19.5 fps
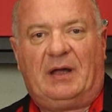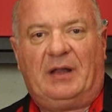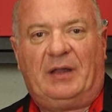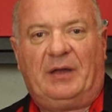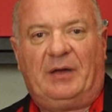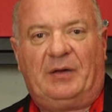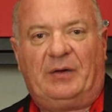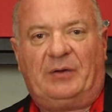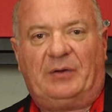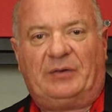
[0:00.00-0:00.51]

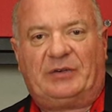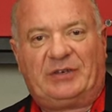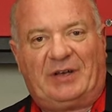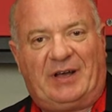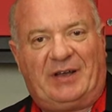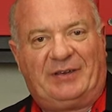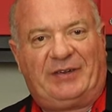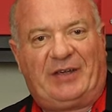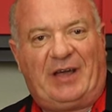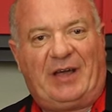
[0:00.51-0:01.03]
Hello,
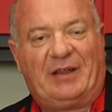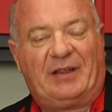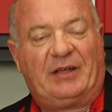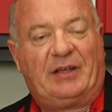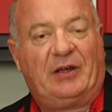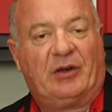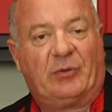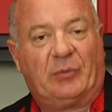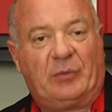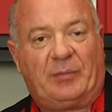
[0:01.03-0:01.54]
John Talley
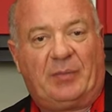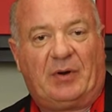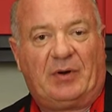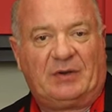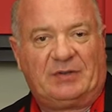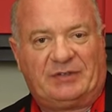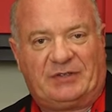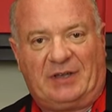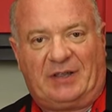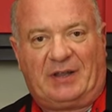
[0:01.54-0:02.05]
here with
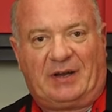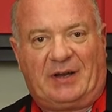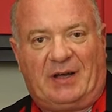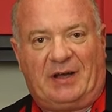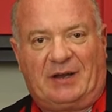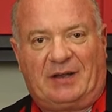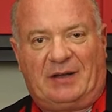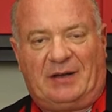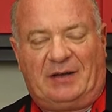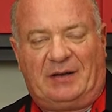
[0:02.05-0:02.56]
Partzilla
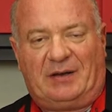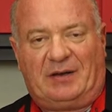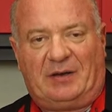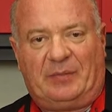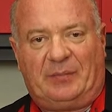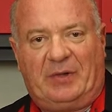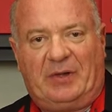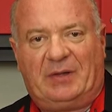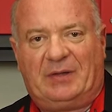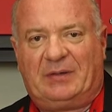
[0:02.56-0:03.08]
dot
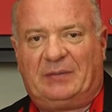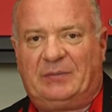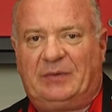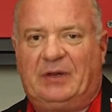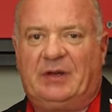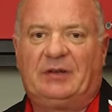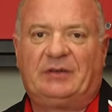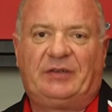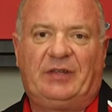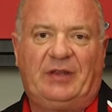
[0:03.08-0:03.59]
com. You
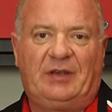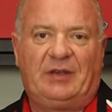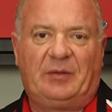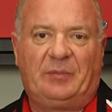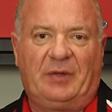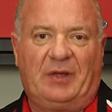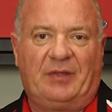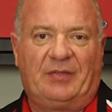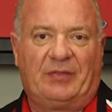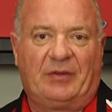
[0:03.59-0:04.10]
know, ten
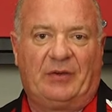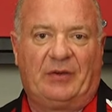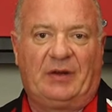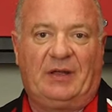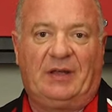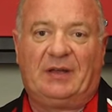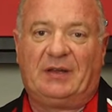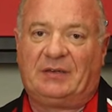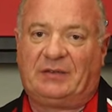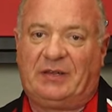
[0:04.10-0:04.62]
W
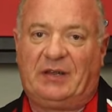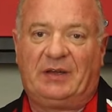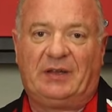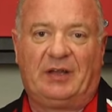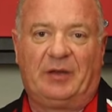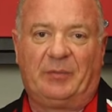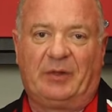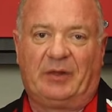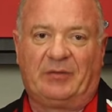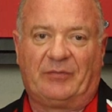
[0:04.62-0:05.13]
thirty and ten
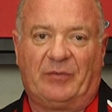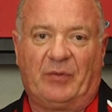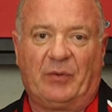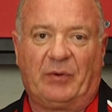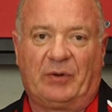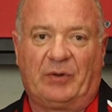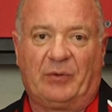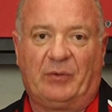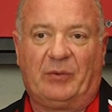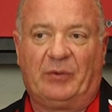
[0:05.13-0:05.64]
W
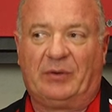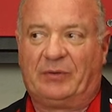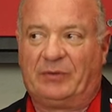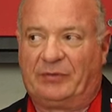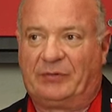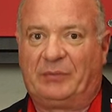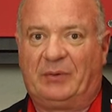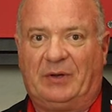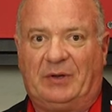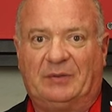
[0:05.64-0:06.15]
forty
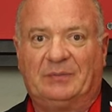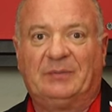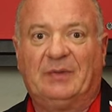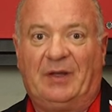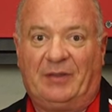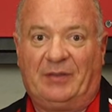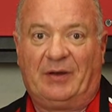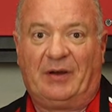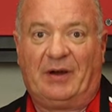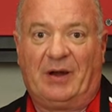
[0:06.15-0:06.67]
oils, well,
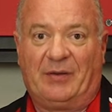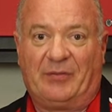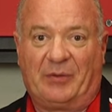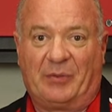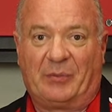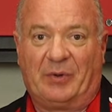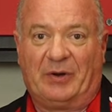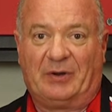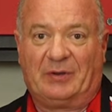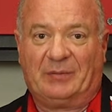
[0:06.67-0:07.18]
they're
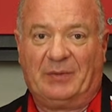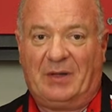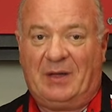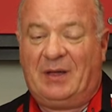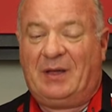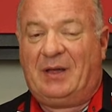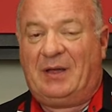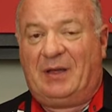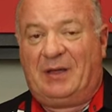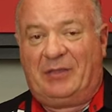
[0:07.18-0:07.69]
everywhere.
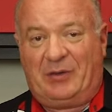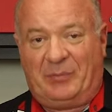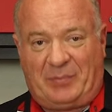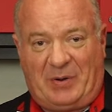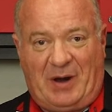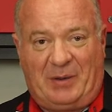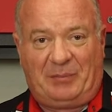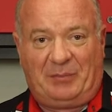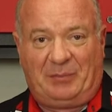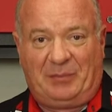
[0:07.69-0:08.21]
They're
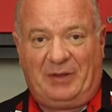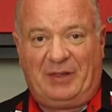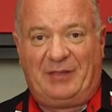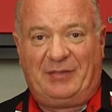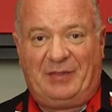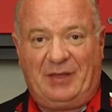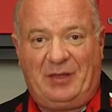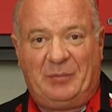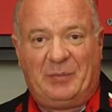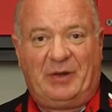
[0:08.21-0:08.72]
probably
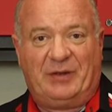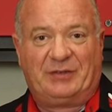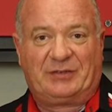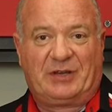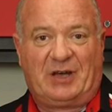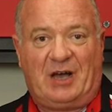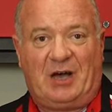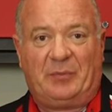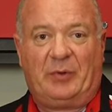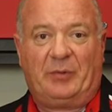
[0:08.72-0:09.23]
the most
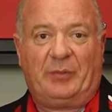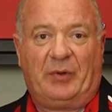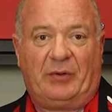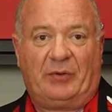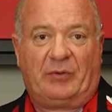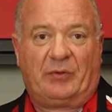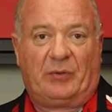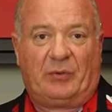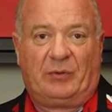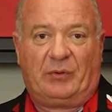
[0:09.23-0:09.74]
common
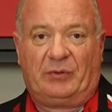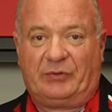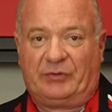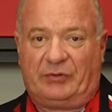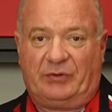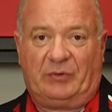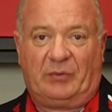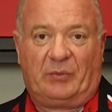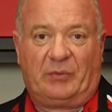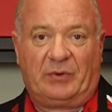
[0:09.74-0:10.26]
motor oils
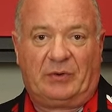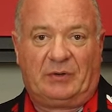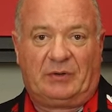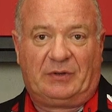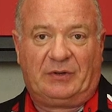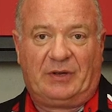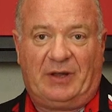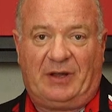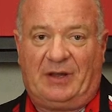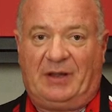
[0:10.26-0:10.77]
in the
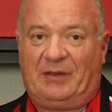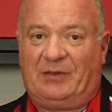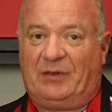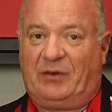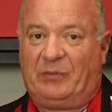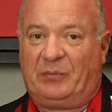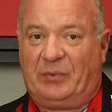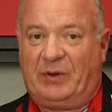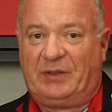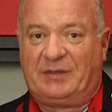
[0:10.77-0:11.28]
world, and
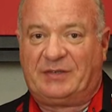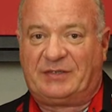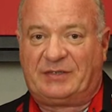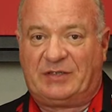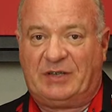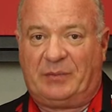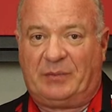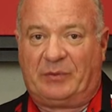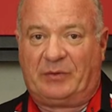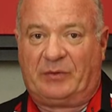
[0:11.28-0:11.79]
they're really
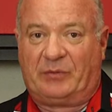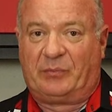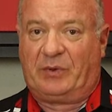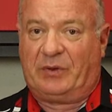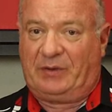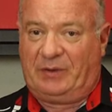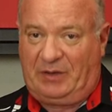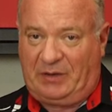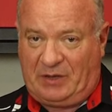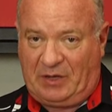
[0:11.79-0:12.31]
similar
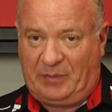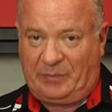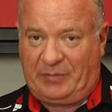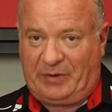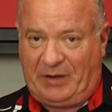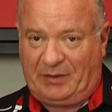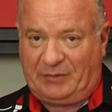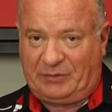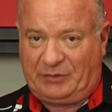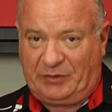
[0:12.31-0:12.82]
when you come
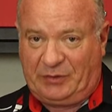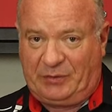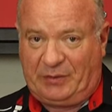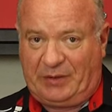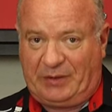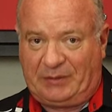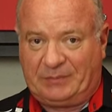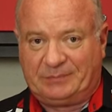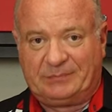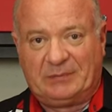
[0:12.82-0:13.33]
down to
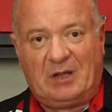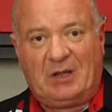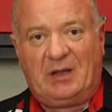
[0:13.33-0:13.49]
it.